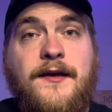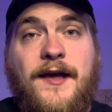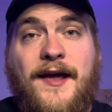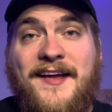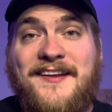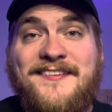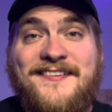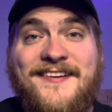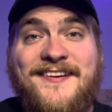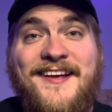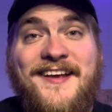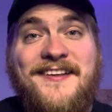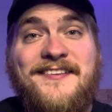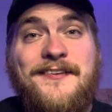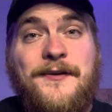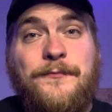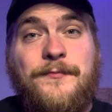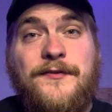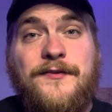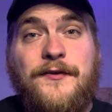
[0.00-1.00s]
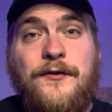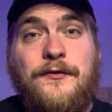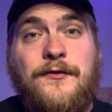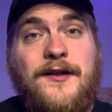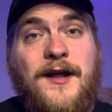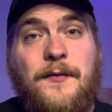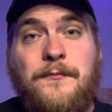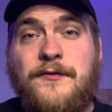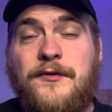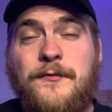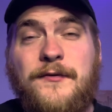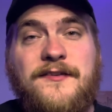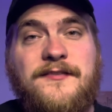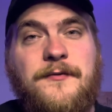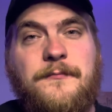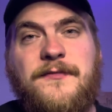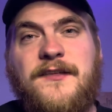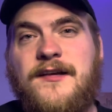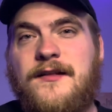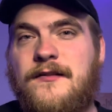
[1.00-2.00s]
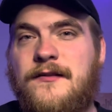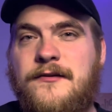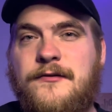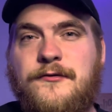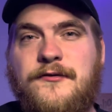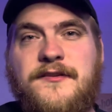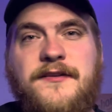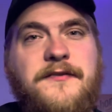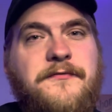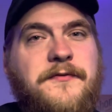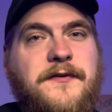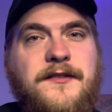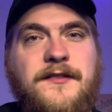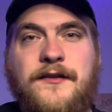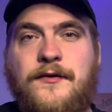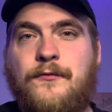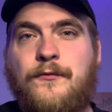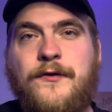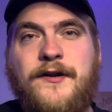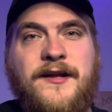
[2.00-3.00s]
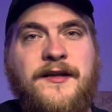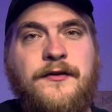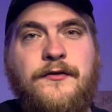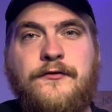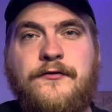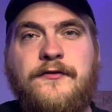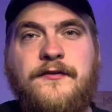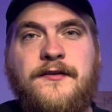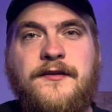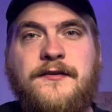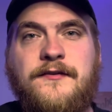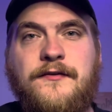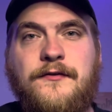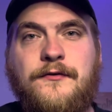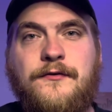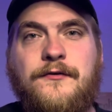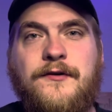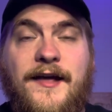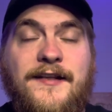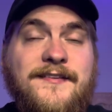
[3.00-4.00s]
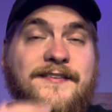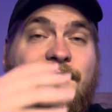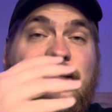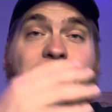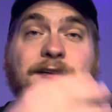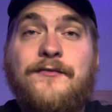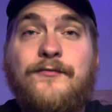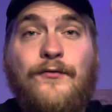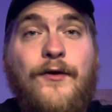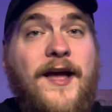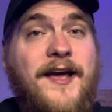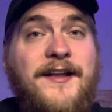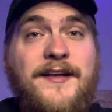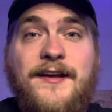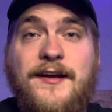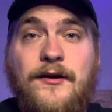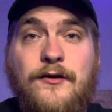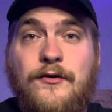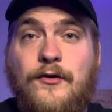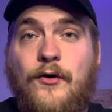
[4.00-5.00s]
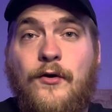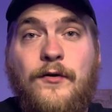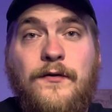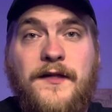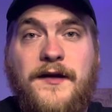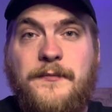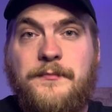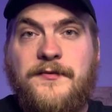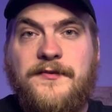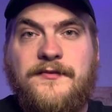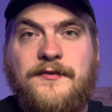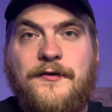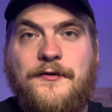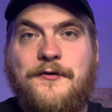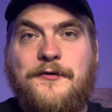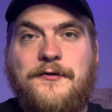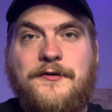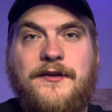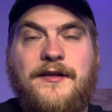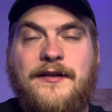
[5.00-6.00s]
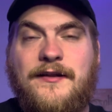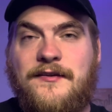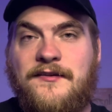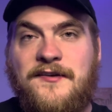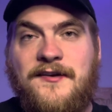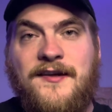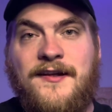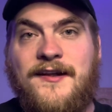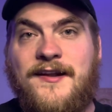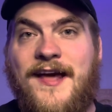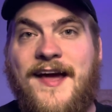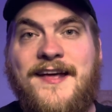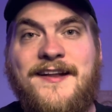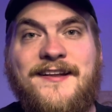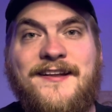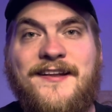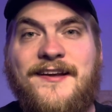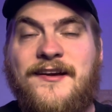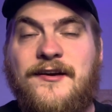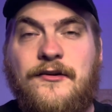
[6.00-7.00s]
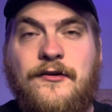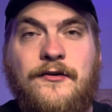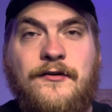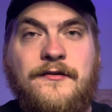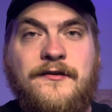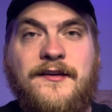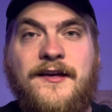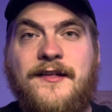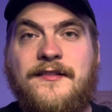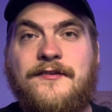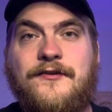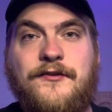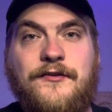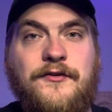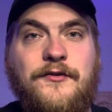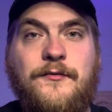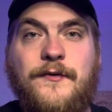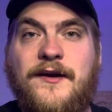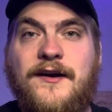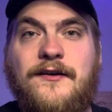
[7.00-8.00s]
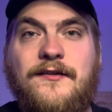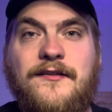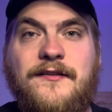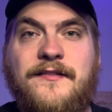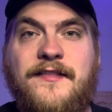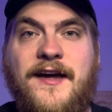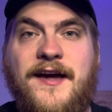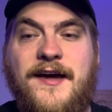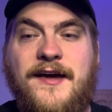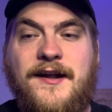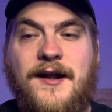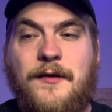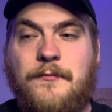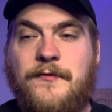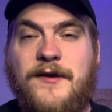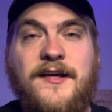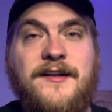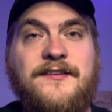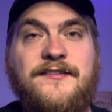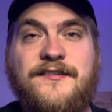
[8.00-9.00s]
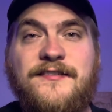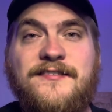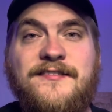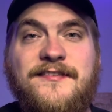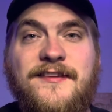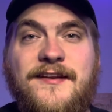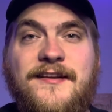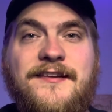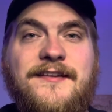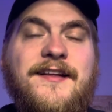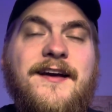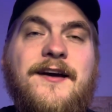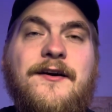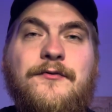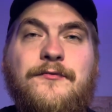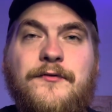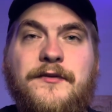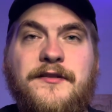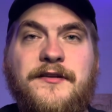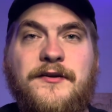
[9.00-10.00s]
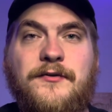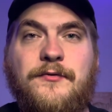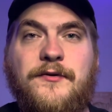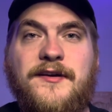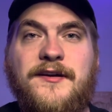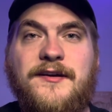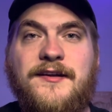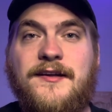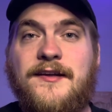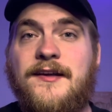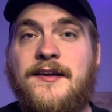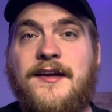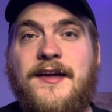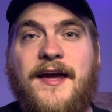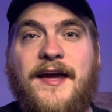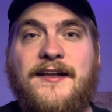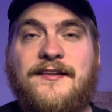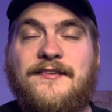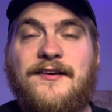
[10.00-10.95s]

In today's episode, I'm doing something a little different than what I usually do. Instead of writing out a whole episode and, and editing it all together and doing all of that, I'm kind of just sitting down really quick and